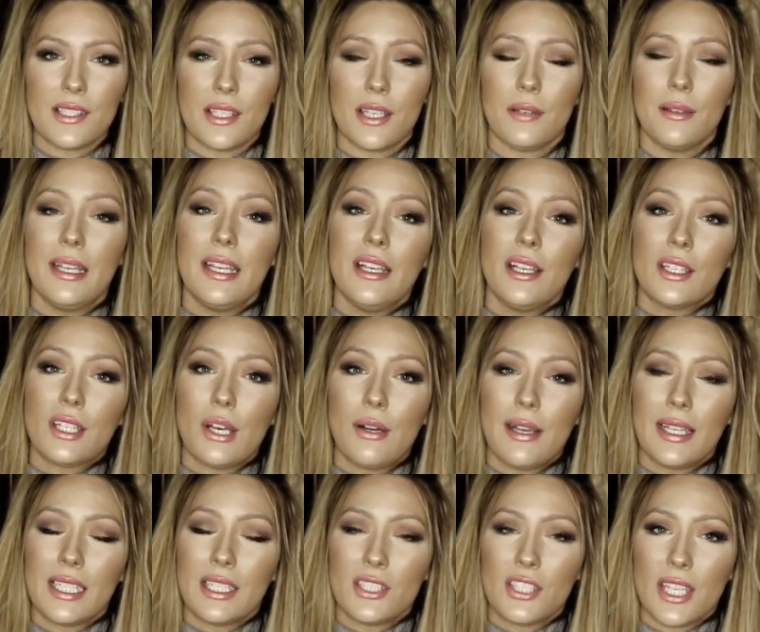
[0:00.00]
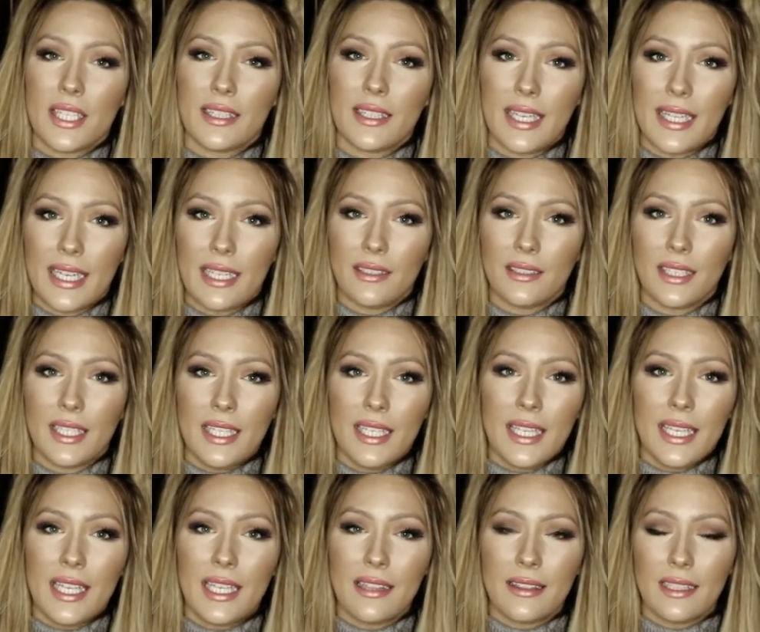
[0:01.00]
So go ahead and check that out
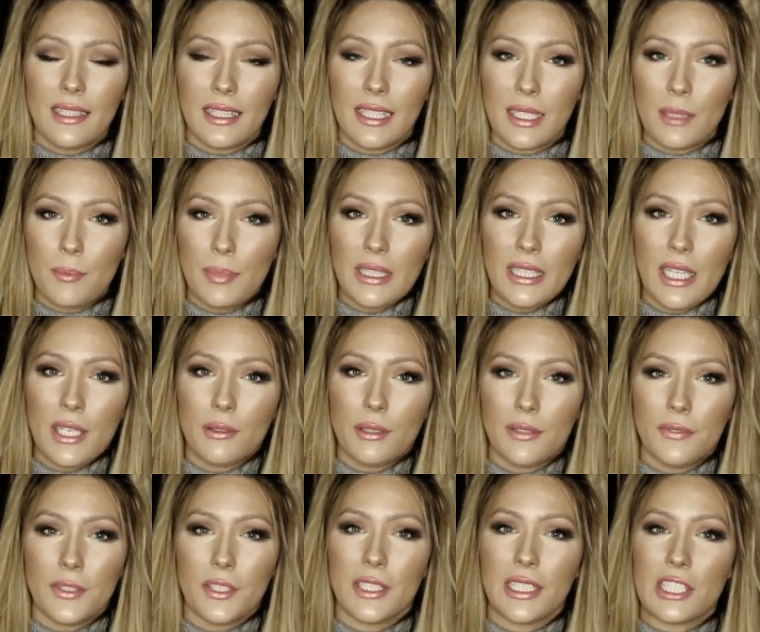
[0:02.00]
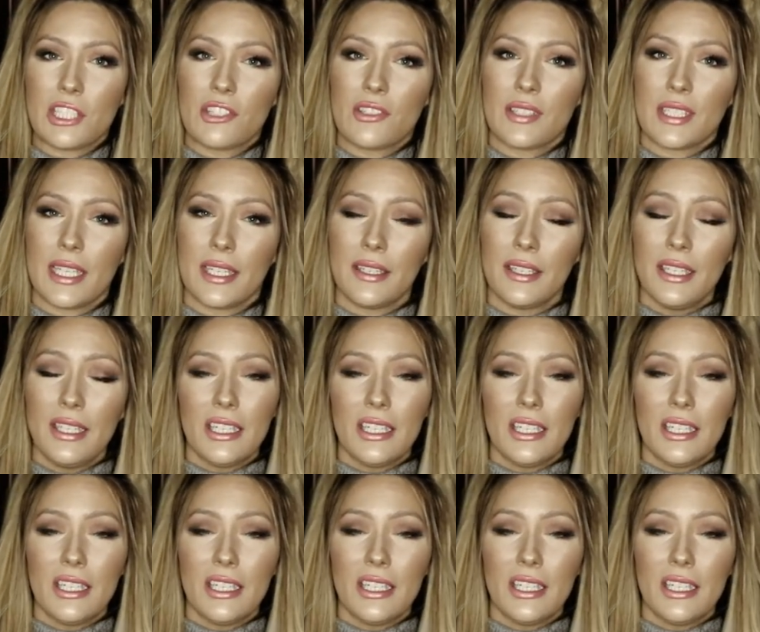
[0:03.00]
in the link below if you're interested.